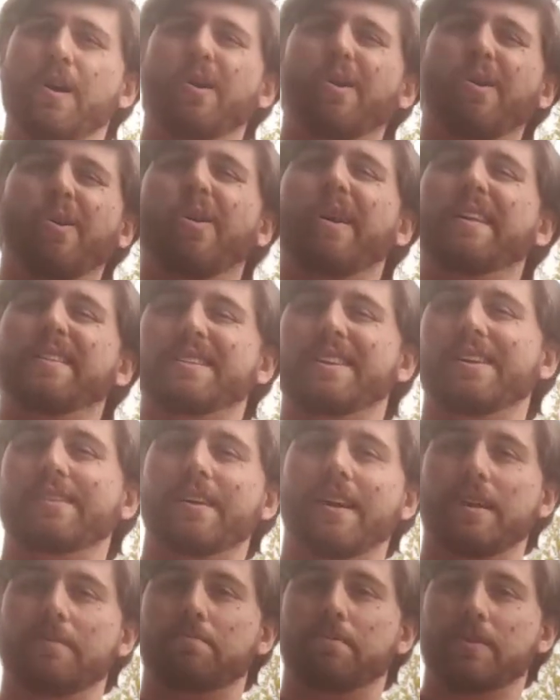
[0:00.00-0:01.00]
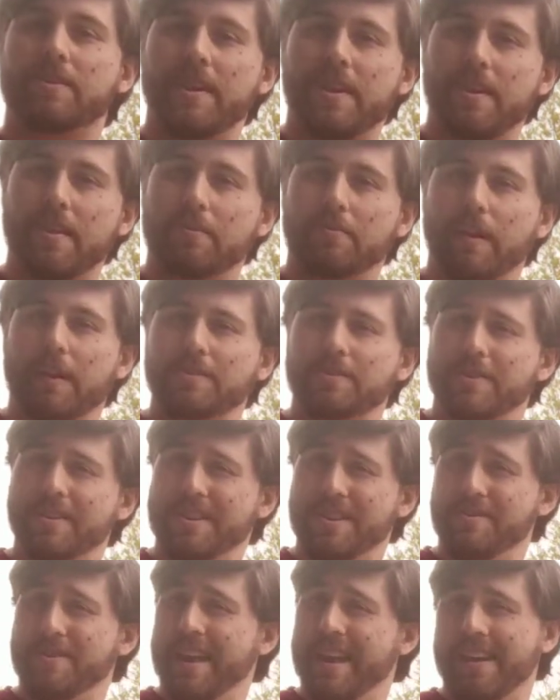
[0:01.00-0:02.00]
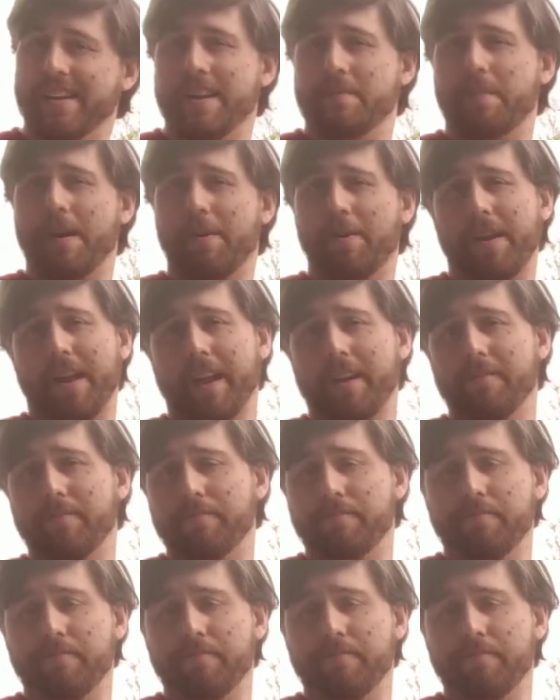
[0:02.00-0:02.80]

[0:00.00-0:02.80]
or until they present a threat so that you can't keep going in.